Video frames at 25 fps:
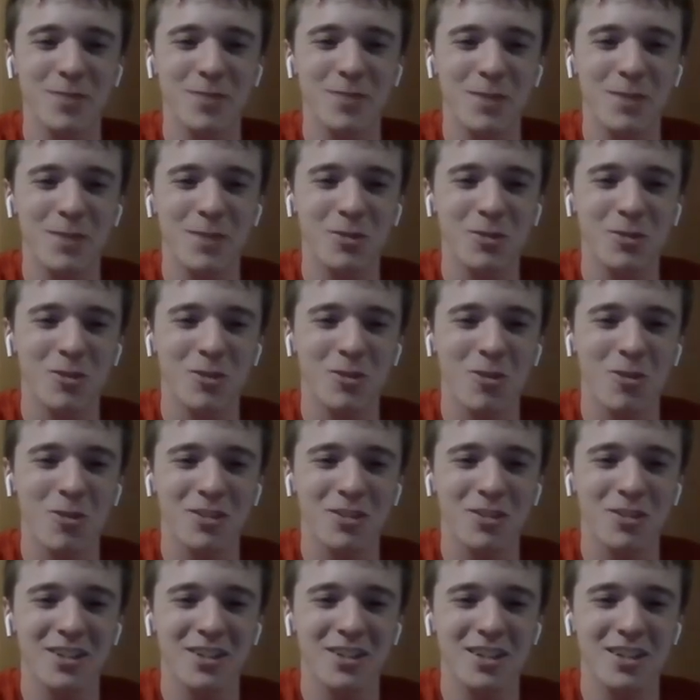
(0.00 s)
People
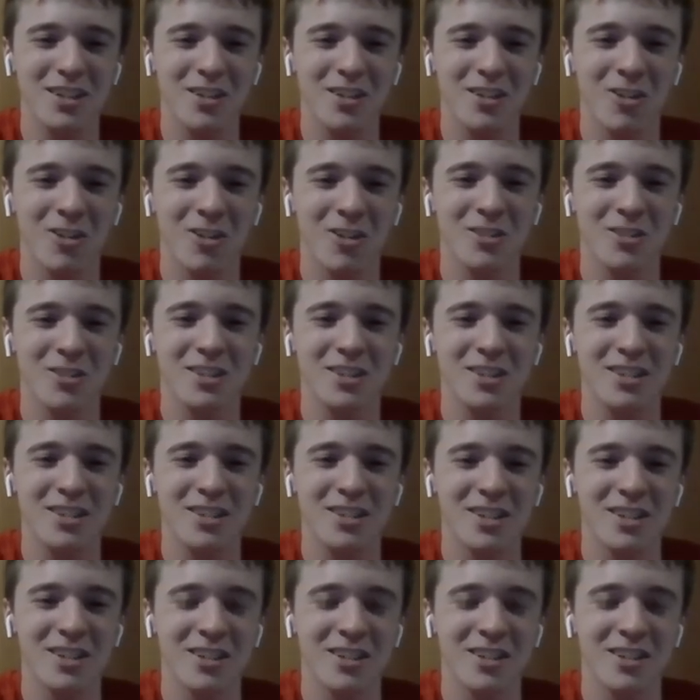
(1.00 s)
thought,
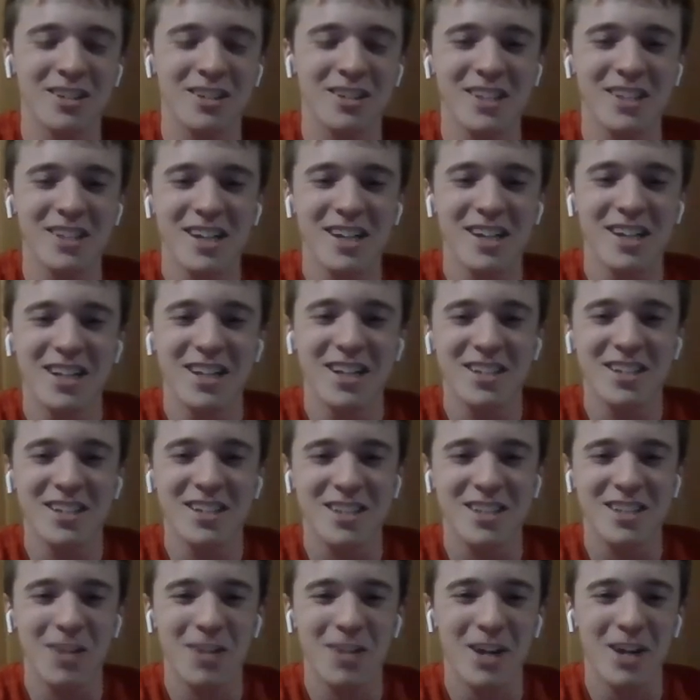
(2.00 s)
the
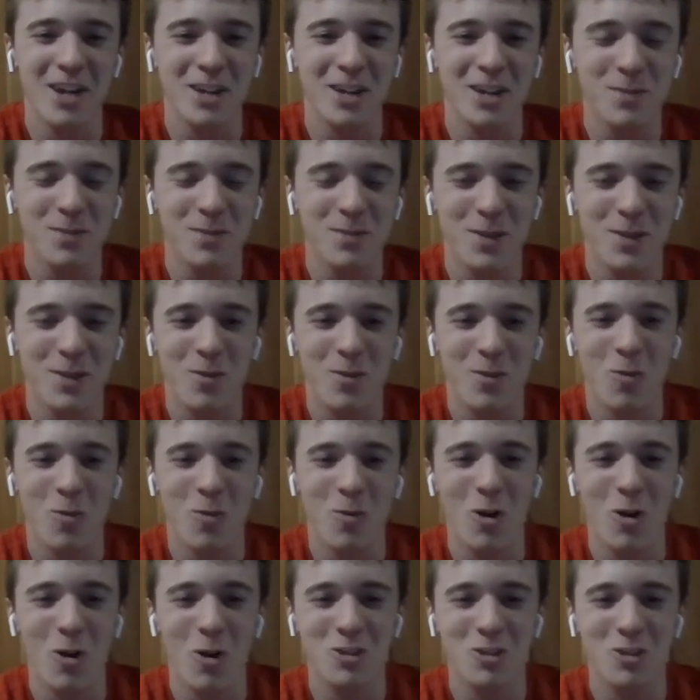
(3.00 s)
Serie A is a bit of a
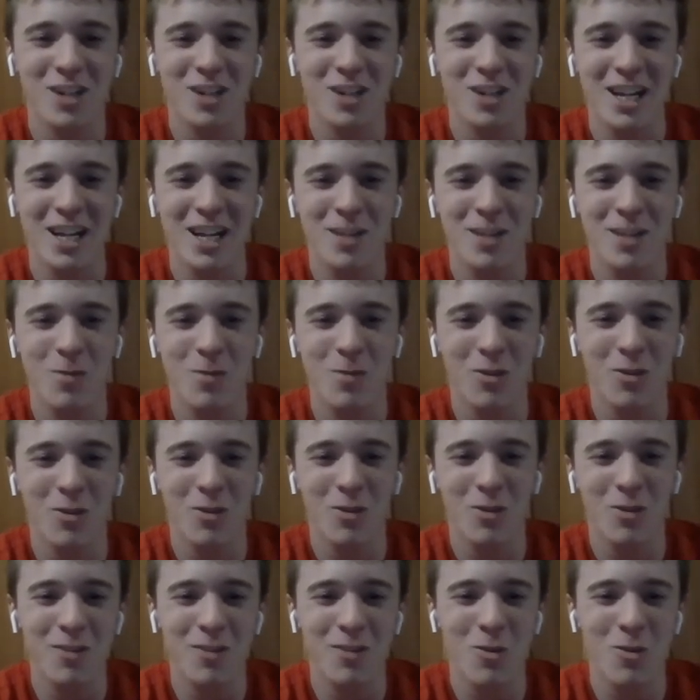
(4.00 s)
washed league, but
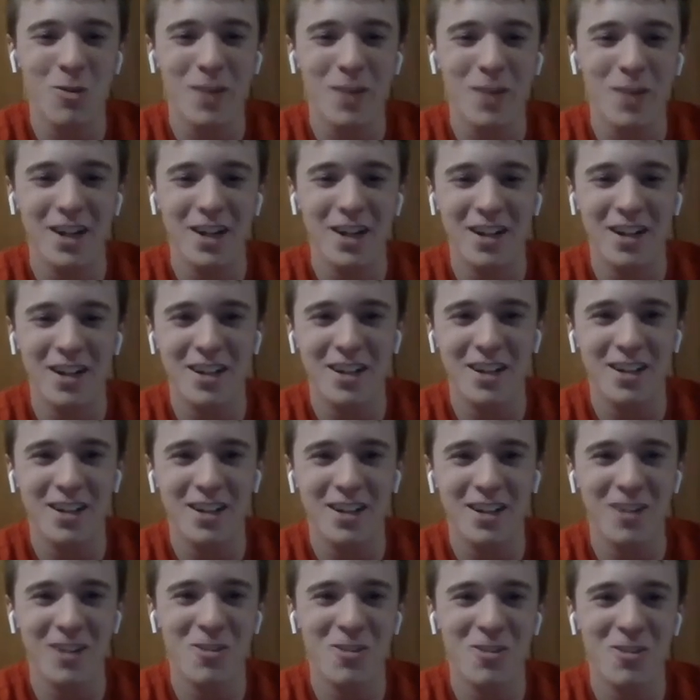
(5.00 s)
they've come in and
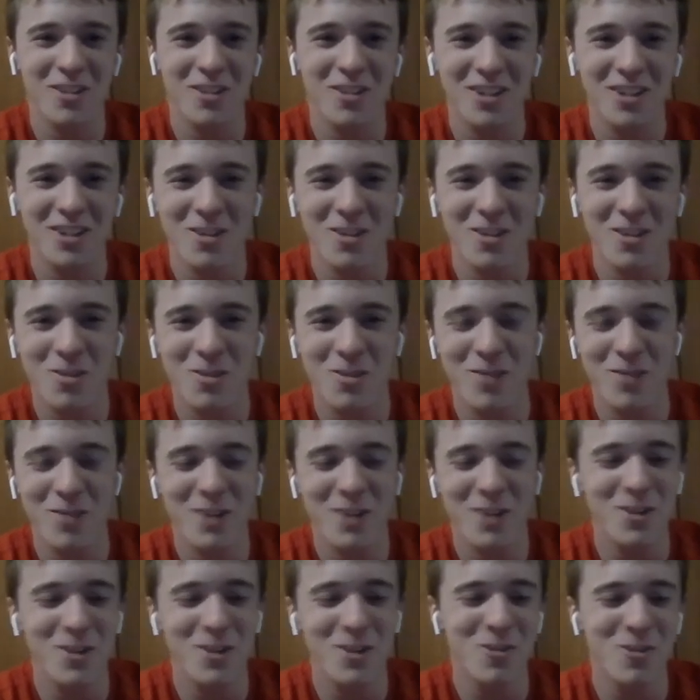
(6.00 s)
they're looking
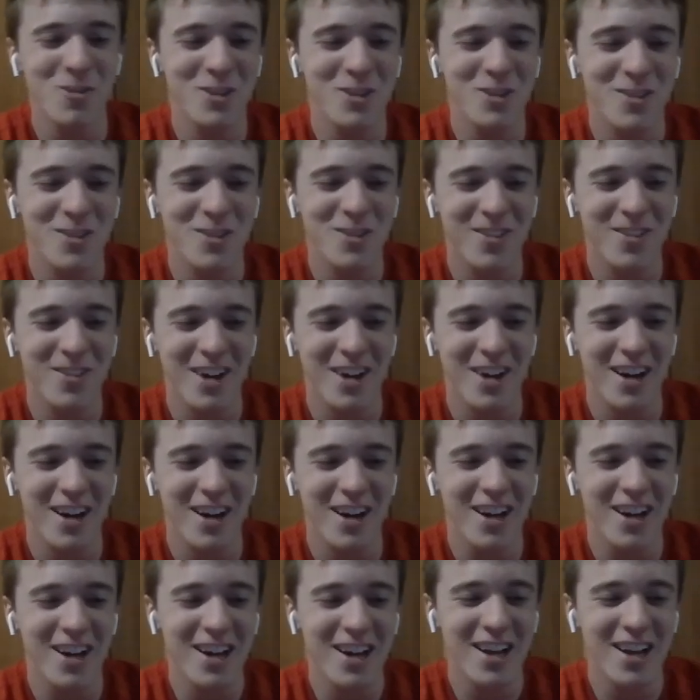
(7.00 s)
very good. To be
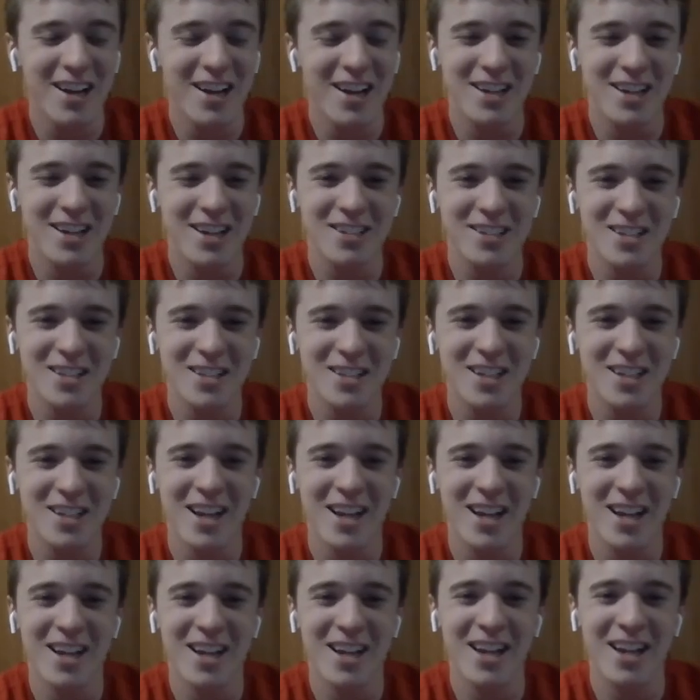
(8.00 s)
fair,
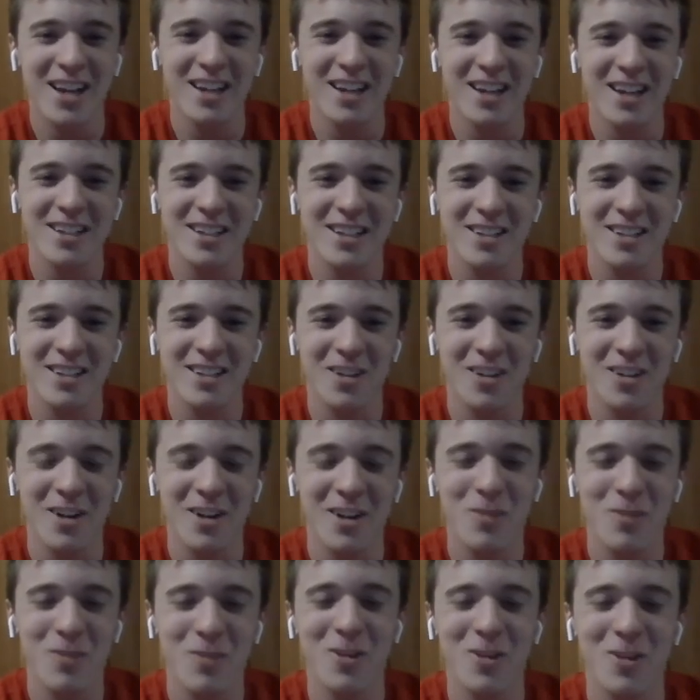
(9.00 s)
Insigne, I
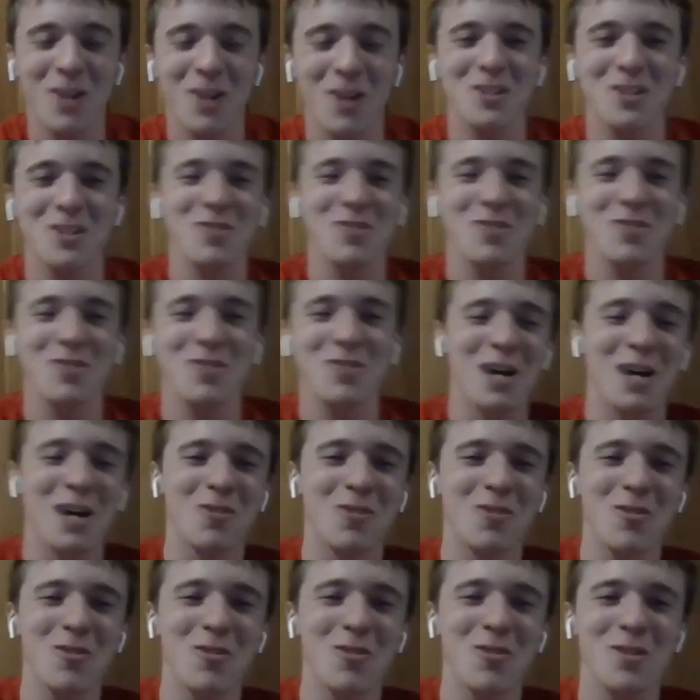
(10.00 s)
never realized he was that
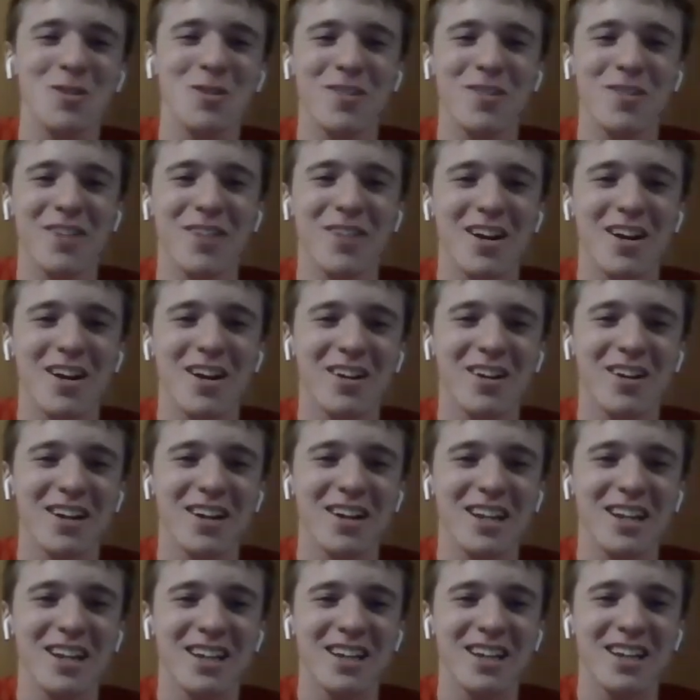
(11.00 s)
good. To be fair,
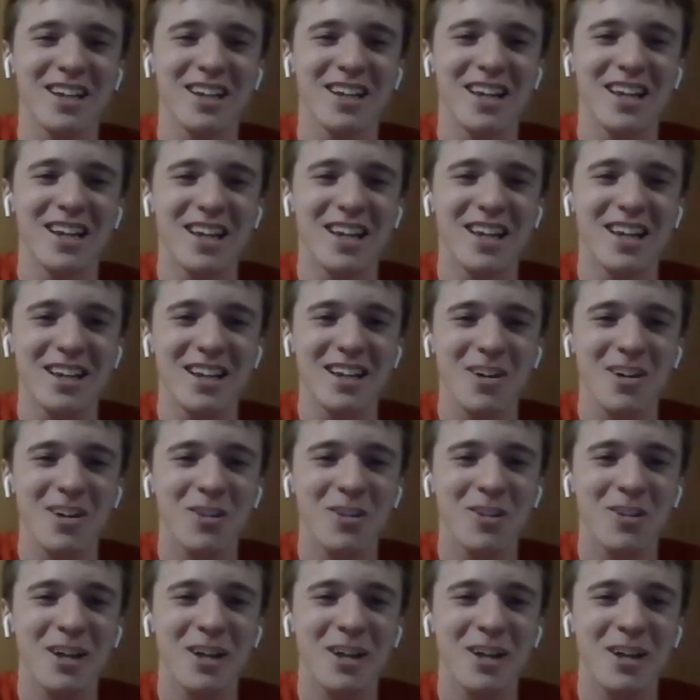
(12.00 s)
like he
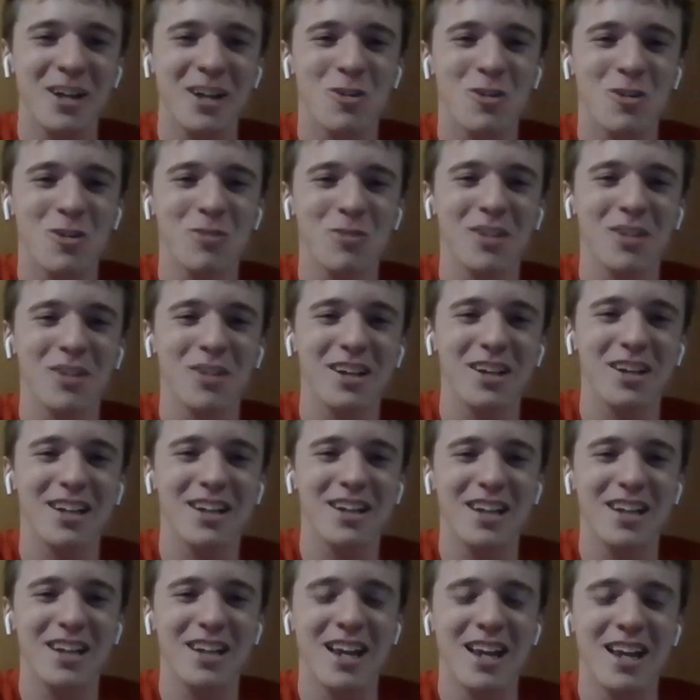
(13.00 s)
kind of gives off like
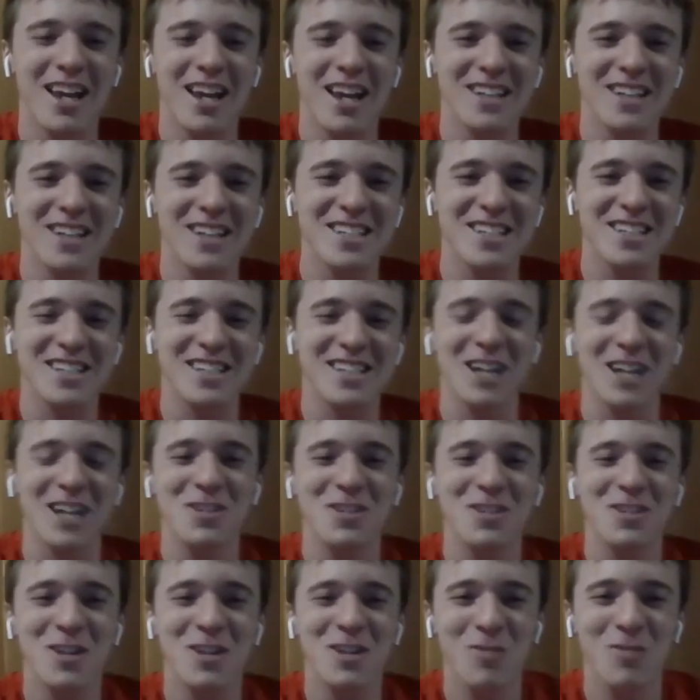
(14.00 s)
Alexis
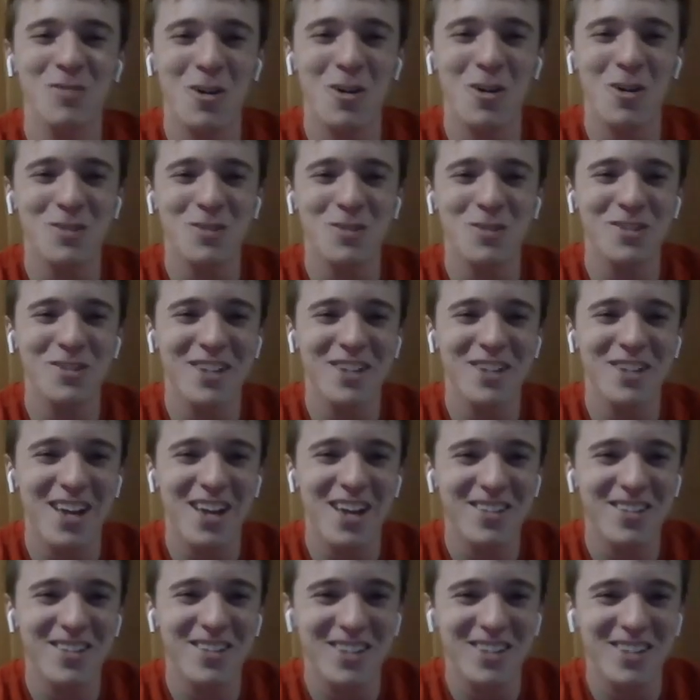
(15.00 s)
Sanchez vibes. If you
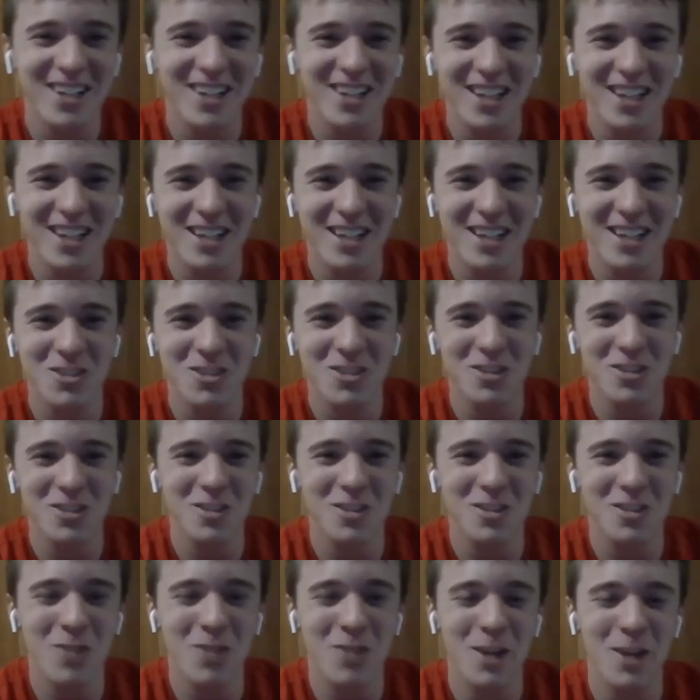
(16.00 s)
get like he just
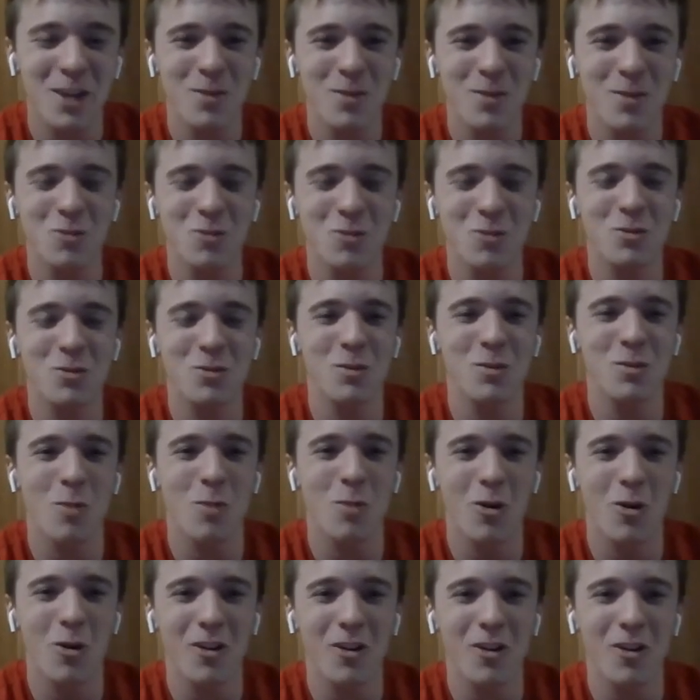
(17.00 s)
the way he moves with the
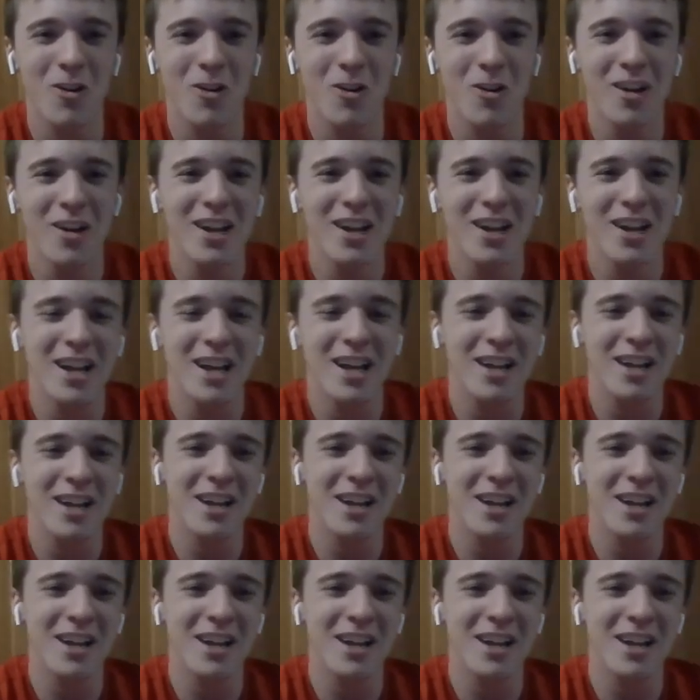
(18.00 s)
ball and all. Yeah.